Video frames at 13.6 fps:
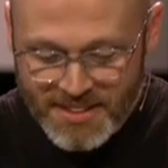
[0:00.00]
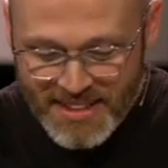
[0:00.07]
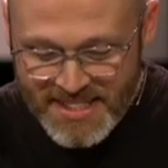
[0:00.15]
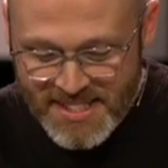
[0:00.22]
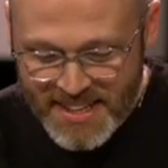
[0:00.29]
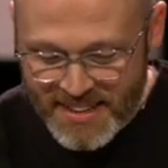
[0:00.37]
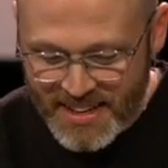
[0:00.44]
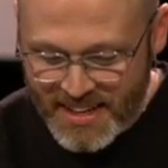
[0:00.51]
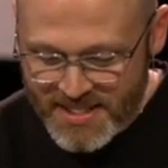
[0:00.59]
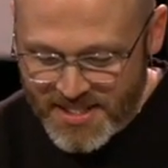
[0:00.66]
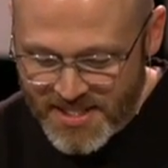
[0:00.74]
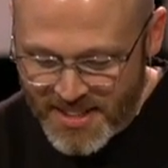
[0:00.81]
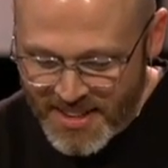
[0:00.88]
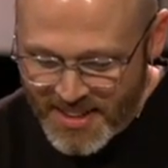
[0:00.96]
Listen to
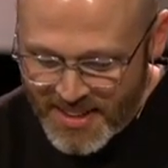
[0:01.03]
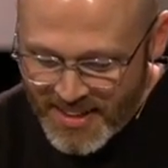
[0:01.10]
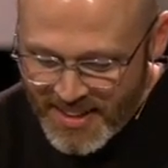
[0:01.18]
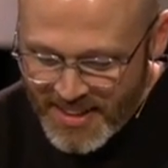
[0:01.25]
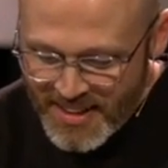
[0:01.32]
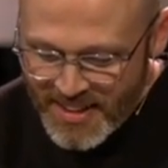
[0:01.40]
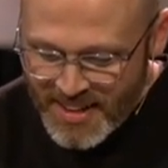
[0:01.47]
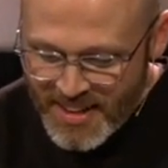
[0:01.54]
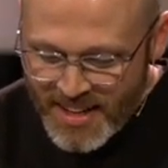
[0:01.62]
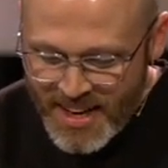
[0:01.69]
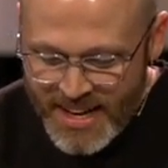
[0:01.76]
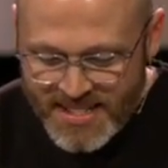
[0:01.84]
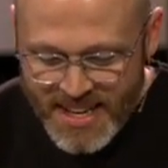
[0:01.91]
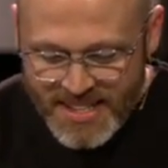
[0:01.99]
this.
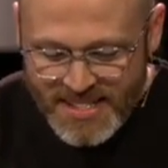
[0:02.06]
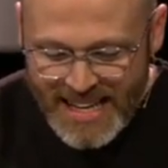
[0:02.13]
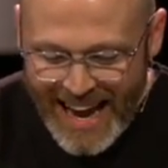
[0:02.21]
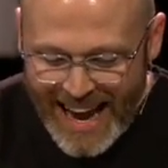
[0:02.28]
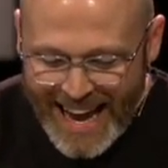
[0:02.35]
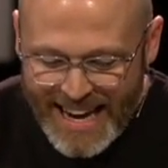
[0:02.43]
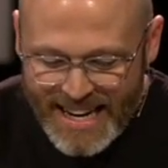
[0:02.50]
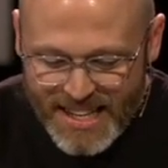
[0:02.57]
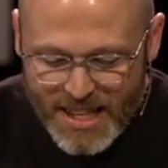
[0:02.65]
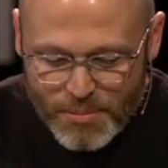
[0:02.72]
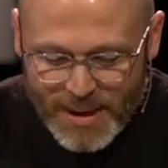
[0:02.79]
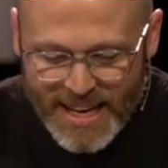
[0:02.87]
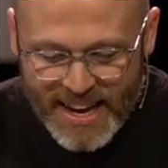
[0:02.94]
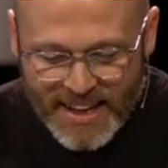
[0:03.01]
It says, in
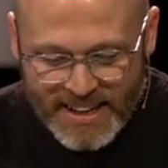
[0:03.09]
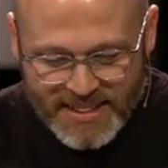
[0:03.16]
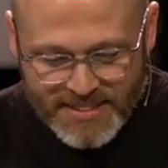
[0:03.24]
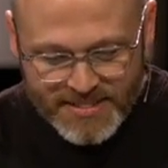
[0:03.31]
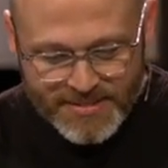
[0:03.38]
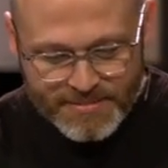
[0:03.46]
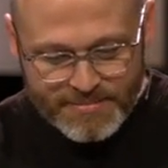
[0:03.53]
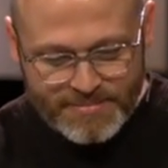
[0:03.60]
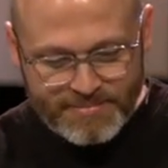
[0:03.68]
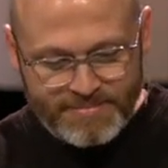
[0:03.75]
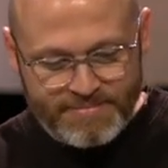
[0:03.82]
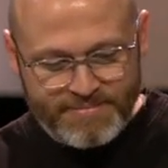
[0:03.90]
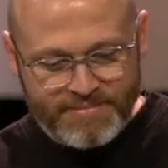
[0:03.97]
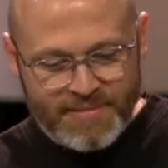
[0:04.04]
the beginning,
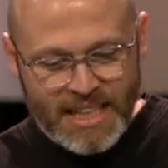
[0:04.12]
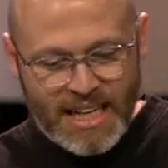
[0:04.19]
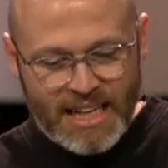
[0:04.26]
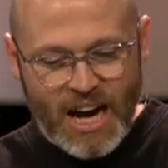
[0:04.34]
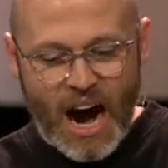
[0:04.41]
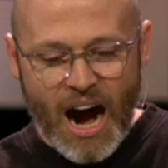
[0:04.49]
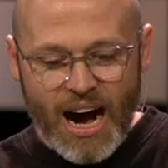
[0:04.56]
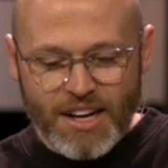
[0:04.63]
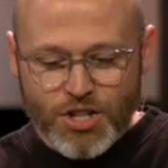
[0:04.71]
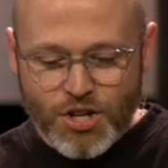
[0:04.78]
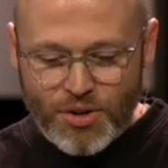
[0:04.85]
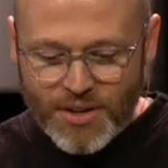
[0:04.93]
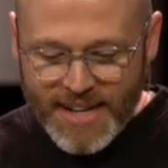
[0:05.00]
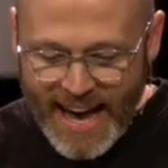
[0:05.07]
God
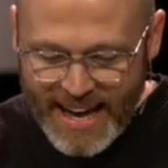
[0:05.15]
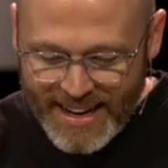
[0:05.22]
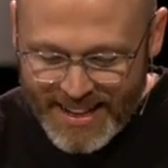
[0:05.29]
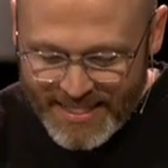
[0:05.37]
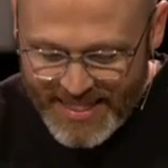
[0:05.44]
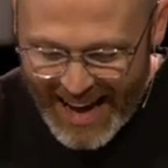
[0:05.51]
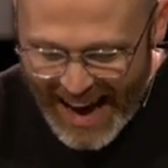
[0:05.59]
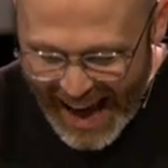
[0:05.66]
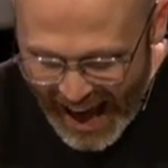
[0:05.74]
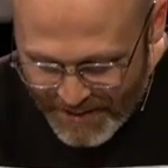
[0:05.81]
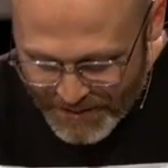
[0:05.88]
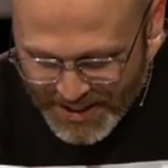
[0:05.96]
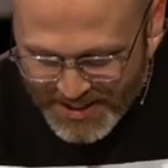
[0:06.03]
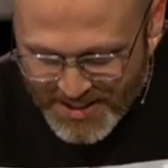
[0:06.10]
created the
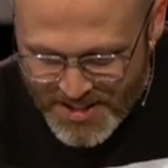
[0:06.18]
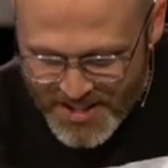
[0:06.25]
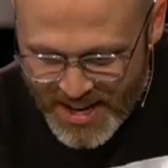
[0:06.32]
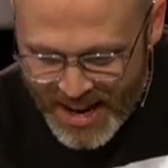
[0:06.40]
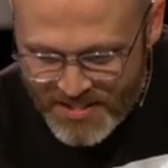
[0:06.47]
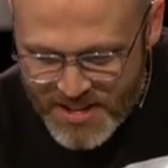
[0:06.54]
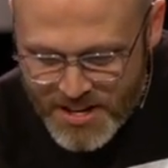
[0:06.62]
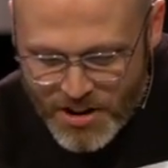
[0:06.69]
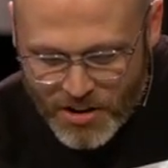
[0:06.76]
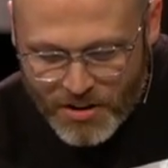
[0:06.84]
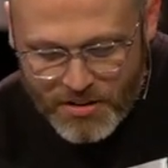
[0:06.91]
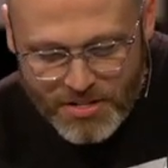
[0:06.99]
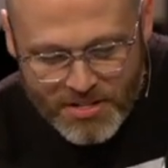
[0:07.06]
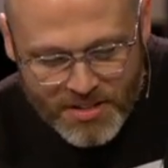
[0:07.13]
heavens and the
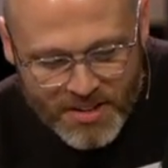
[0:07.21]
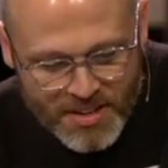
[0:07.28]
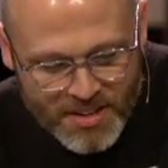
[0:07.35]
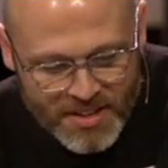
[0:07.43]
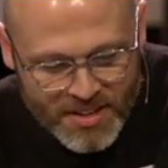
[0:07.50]
earth.